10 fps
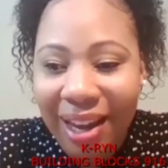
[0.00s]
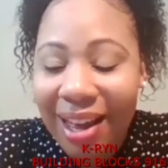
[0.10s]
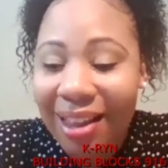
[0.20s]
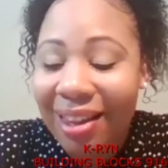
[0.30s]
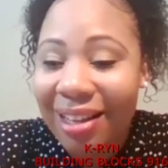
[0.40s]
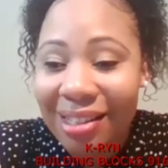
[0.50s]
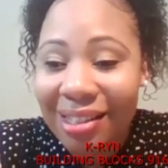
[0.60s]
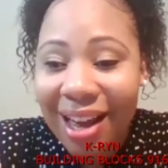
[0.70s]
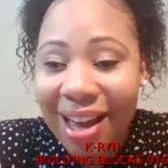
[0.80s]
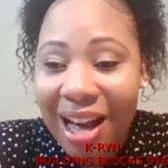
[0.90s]
And
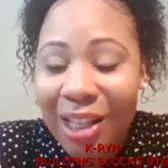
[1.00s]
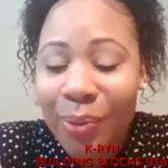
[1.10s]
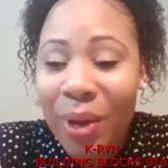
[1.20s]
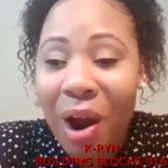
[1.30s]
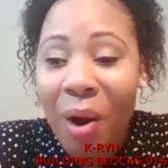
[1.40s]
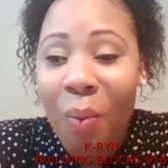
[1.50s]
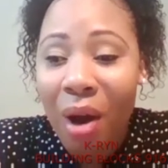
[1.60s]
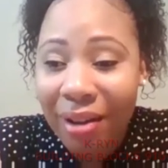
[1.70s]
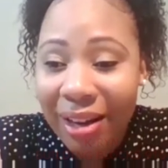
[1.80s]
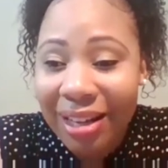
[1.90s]
listen, guys, we are
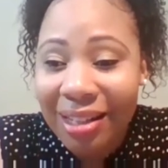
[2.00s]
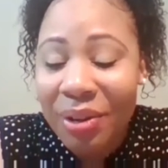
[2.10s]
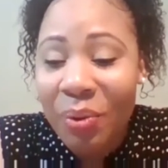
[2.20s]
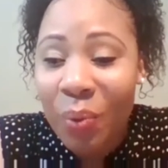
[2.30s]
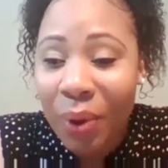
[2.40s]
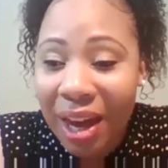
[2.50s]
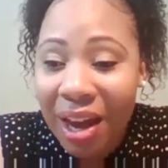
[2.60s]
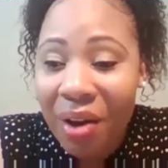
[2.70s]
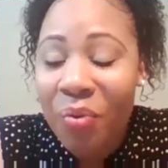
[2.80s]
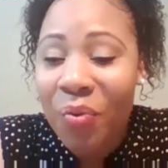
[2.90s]
walking into week
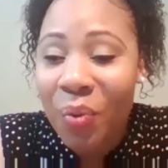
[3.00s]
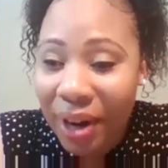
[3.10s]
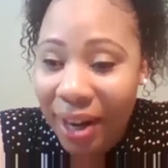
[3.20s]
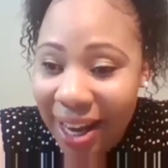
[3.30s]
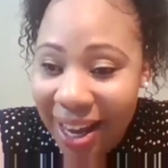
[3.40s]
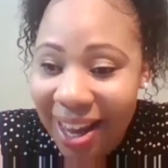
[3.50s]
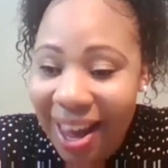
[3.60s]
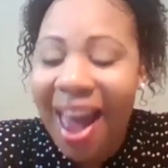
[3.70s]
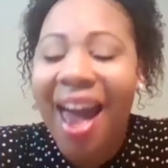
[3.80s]
40,